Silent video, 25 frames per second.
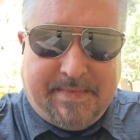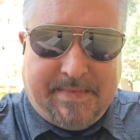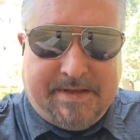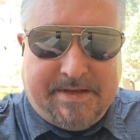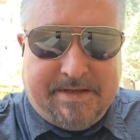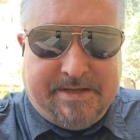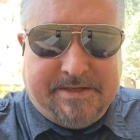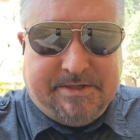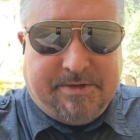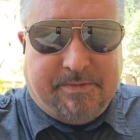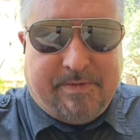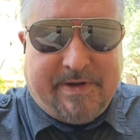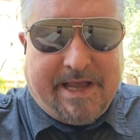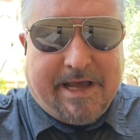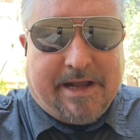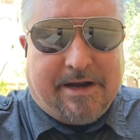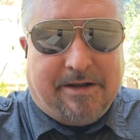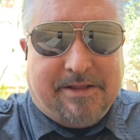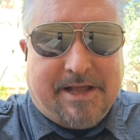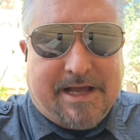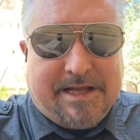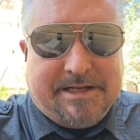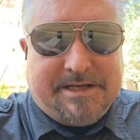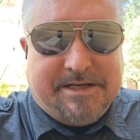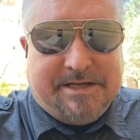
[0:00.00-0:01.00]
So we got a
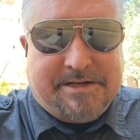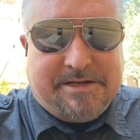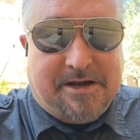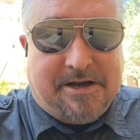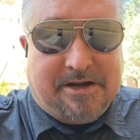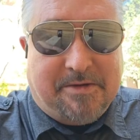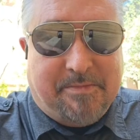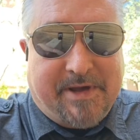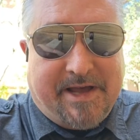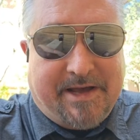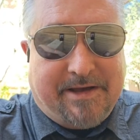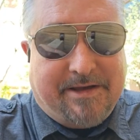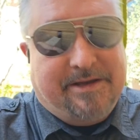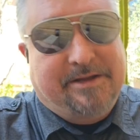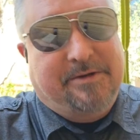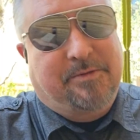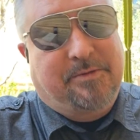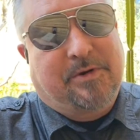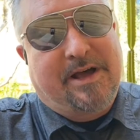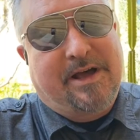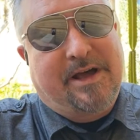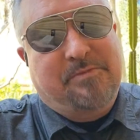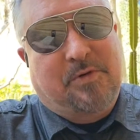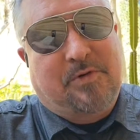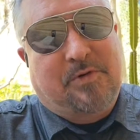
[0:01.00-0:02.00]
lot to talk about, and
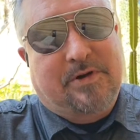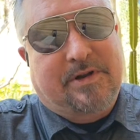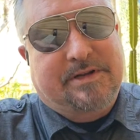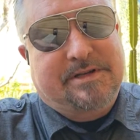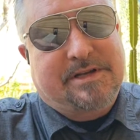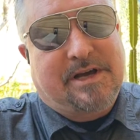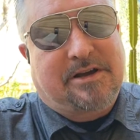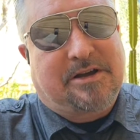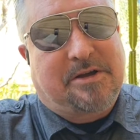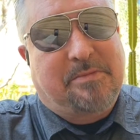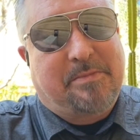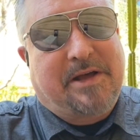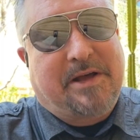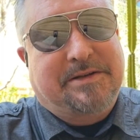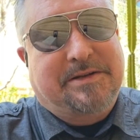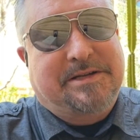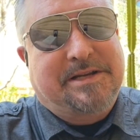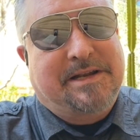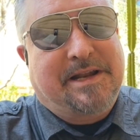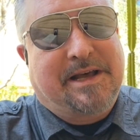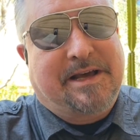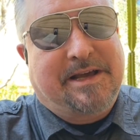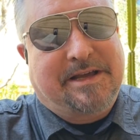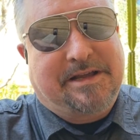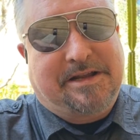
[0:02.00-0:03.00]
we'll have to talk about
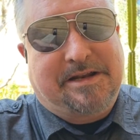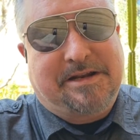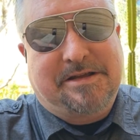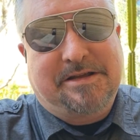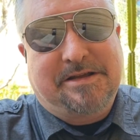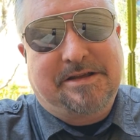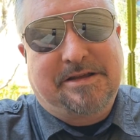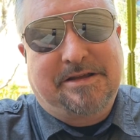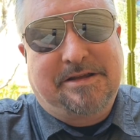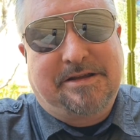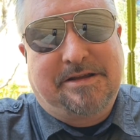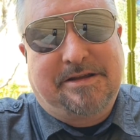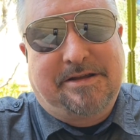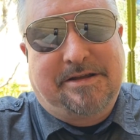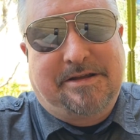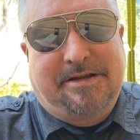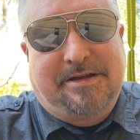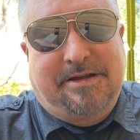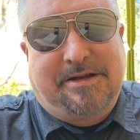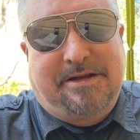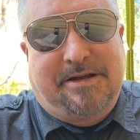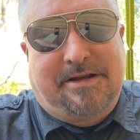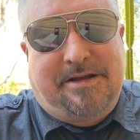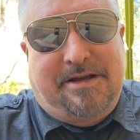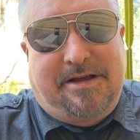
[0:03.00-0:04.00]
tonight
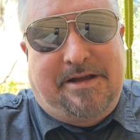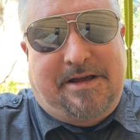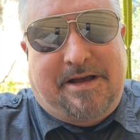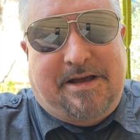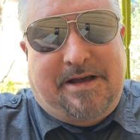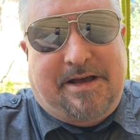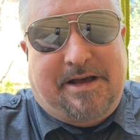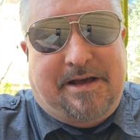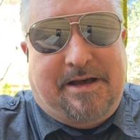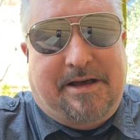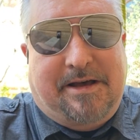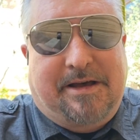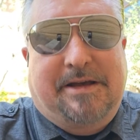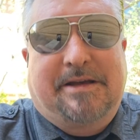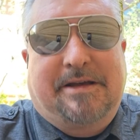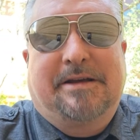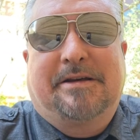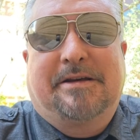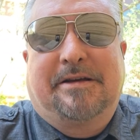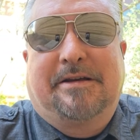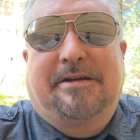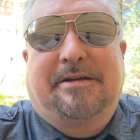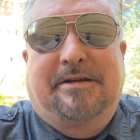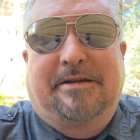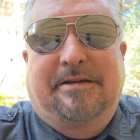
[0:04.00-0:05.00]

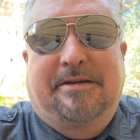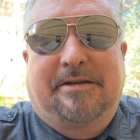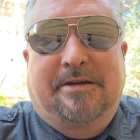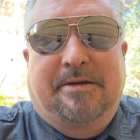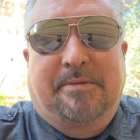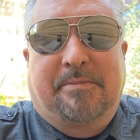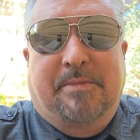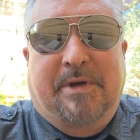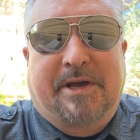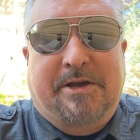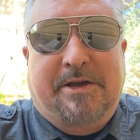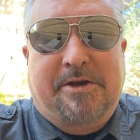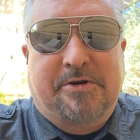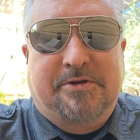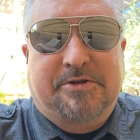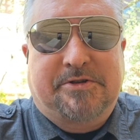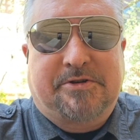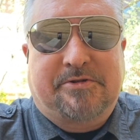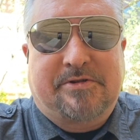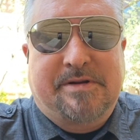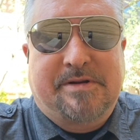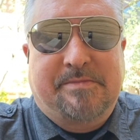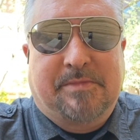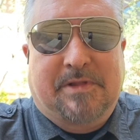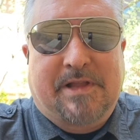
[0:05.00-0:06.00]
on my
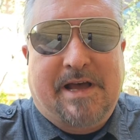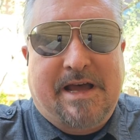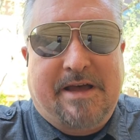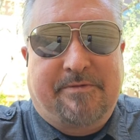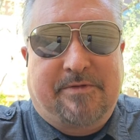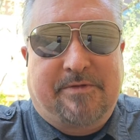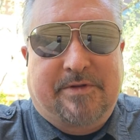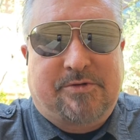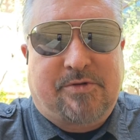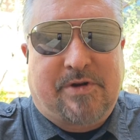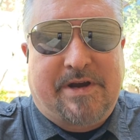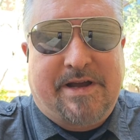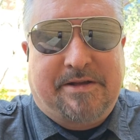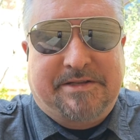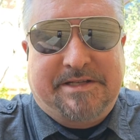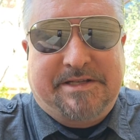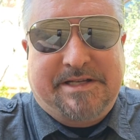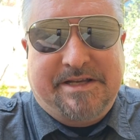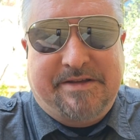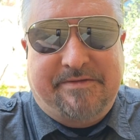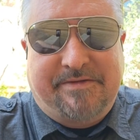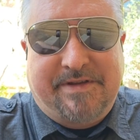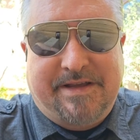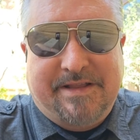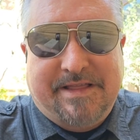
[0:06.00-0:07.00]
co-stream live with Trial
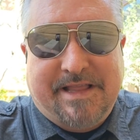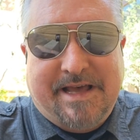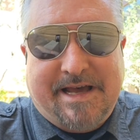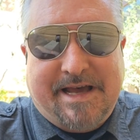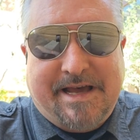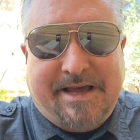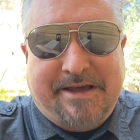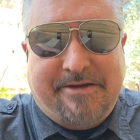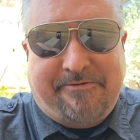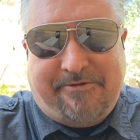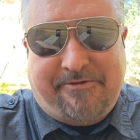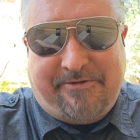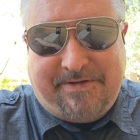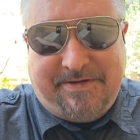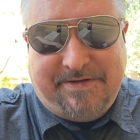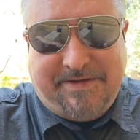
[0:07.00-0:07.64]
TV Live,